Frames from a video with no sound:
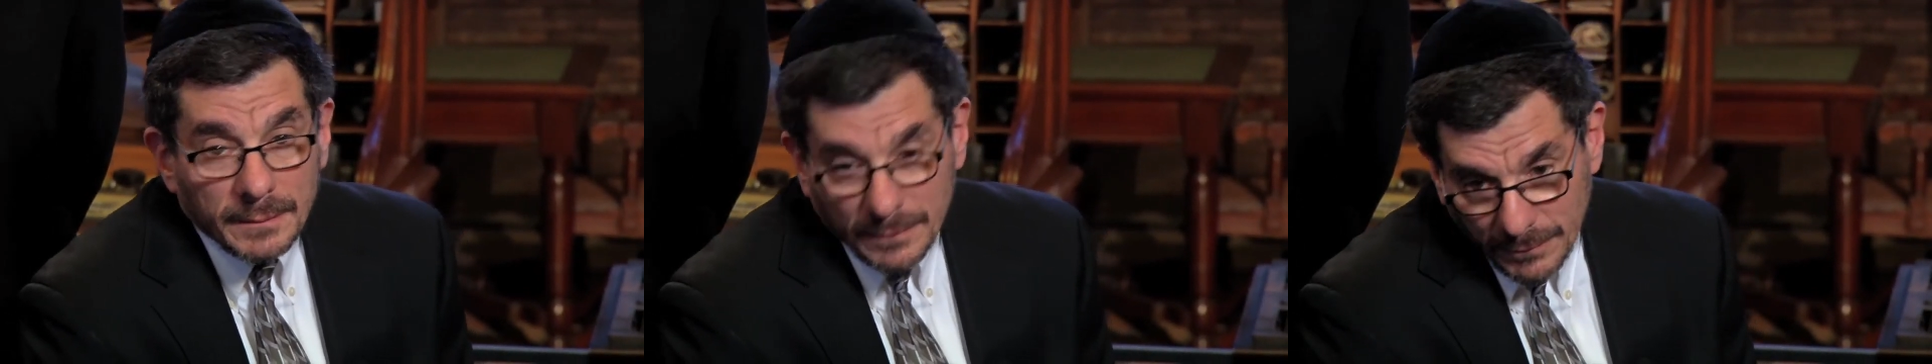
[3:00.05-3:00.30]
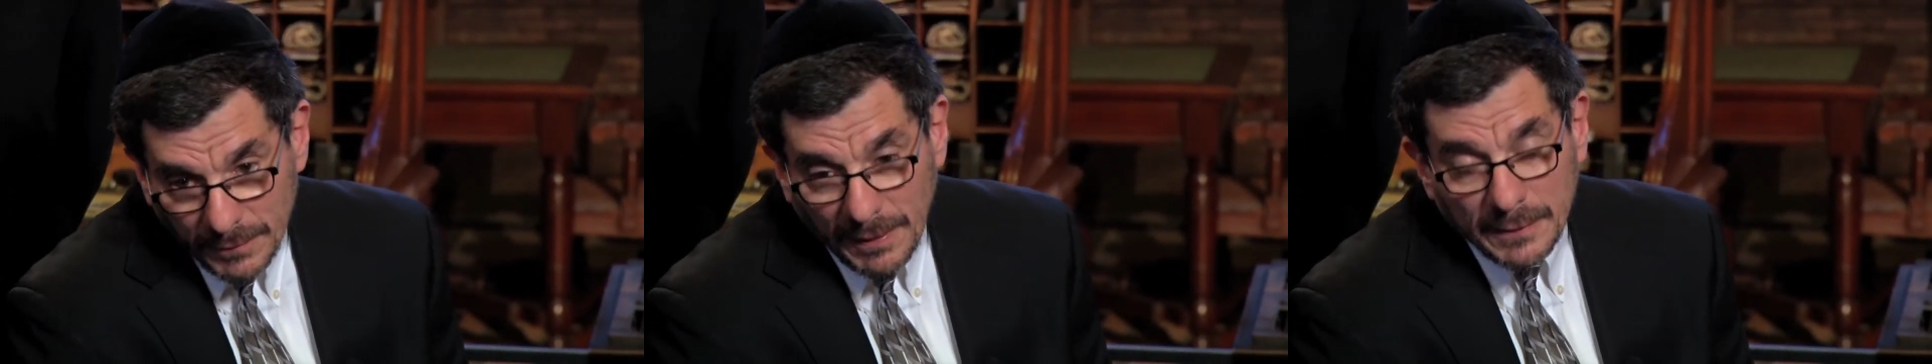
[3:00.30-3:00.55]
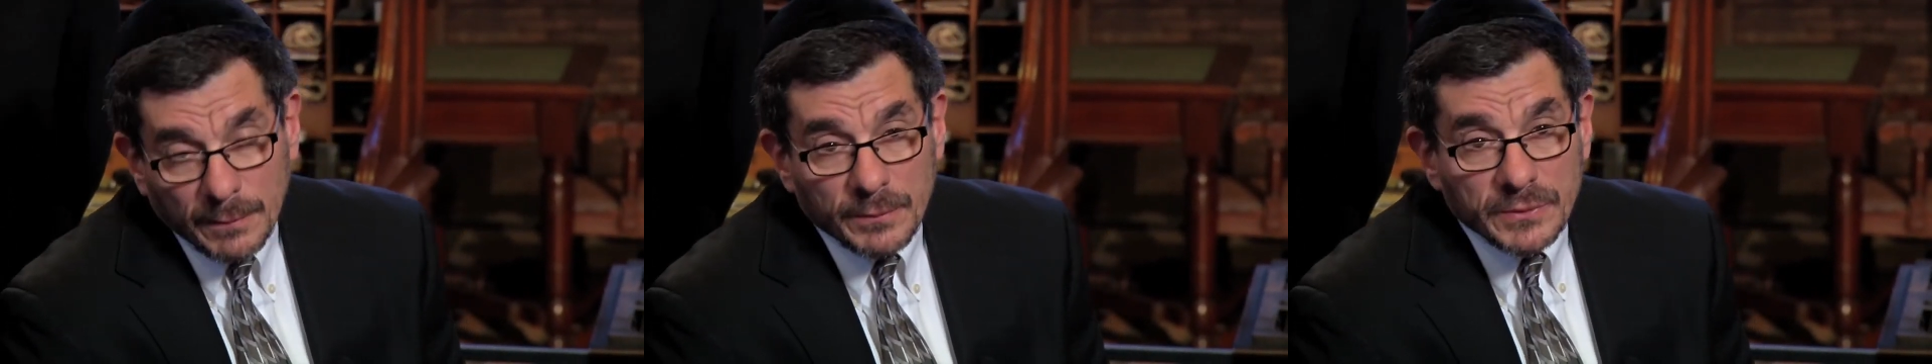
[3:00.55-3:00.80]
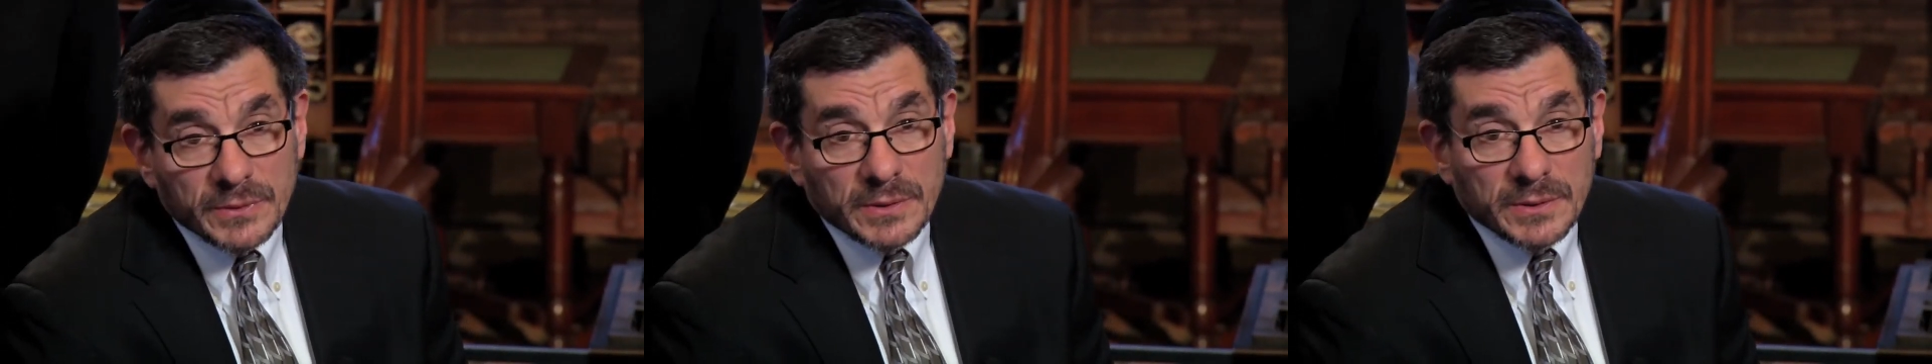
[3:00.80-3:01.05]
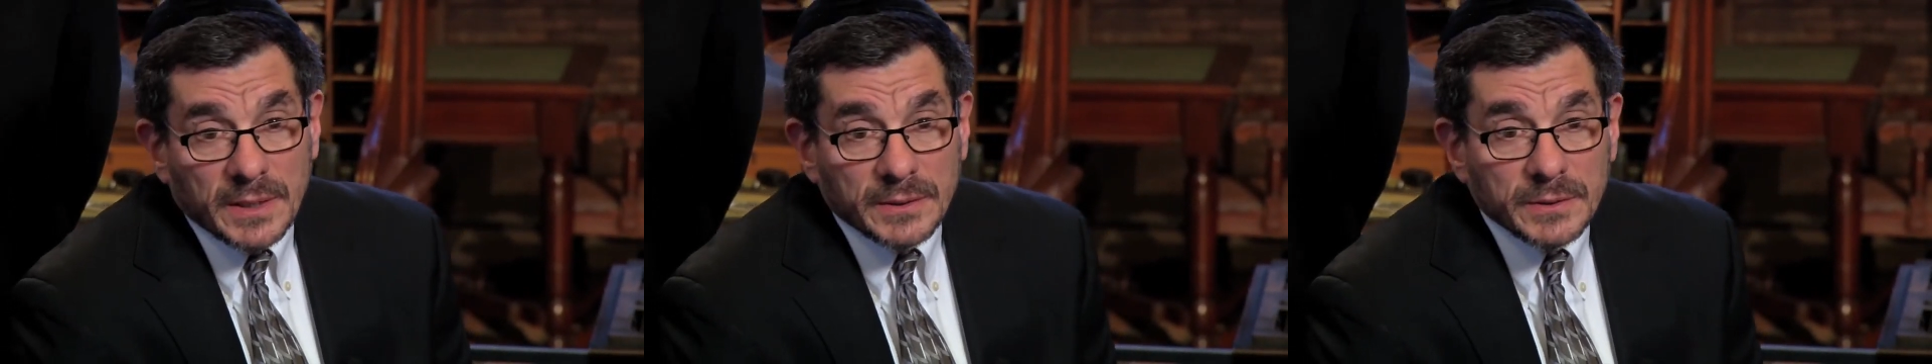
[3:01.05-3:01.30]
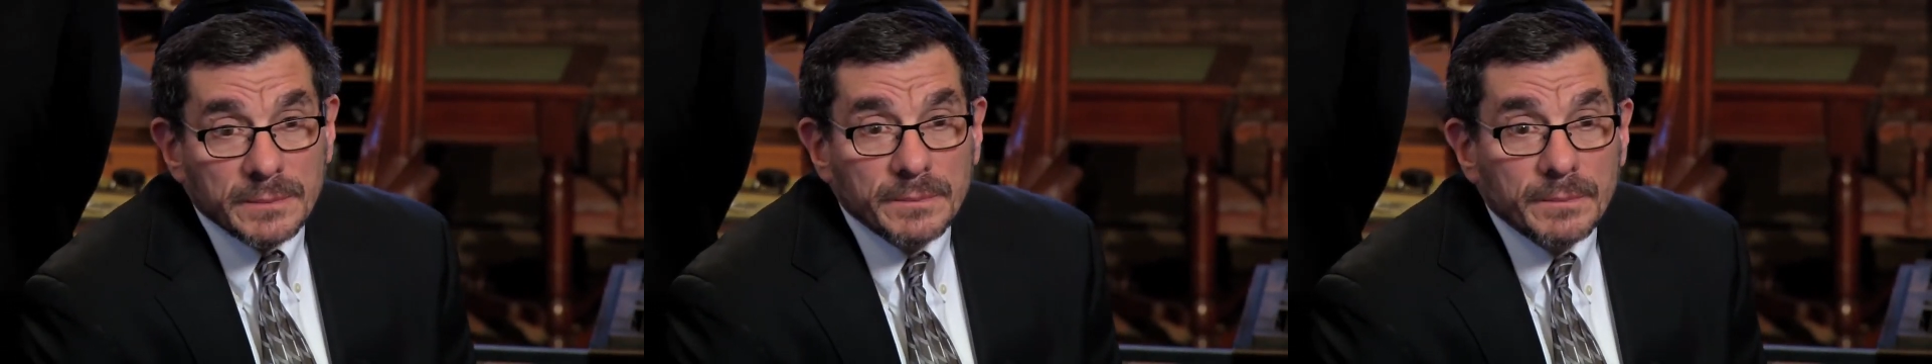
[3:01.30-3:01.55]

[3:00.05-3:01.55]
we wound up with a success.